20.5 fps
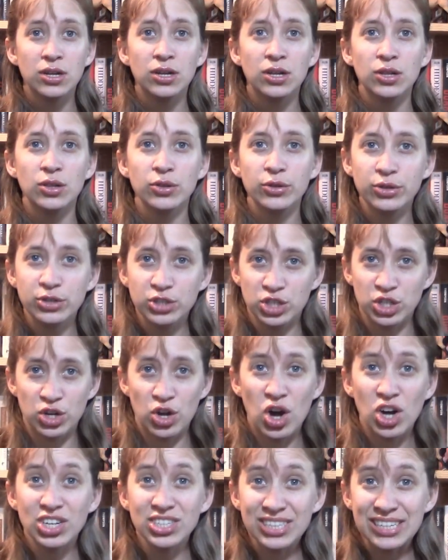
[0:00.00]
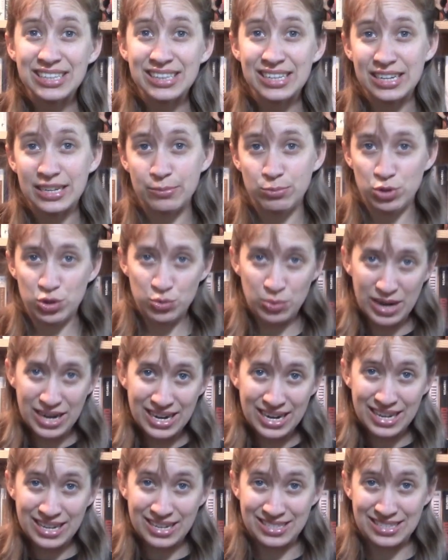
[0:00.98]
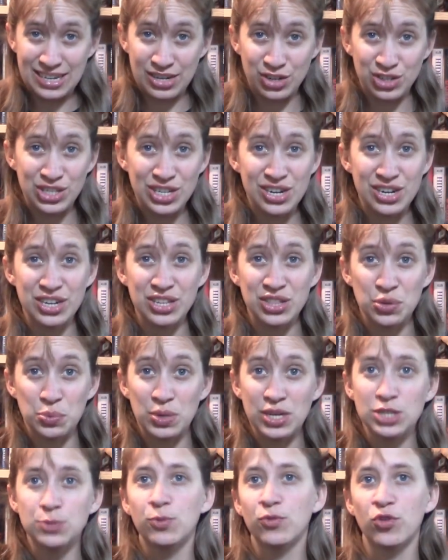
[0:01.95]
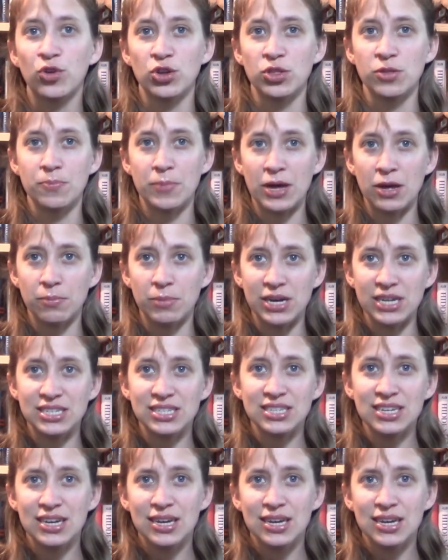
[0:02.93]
Lucian hardly let up training Secretariat the weeks before the Belmont.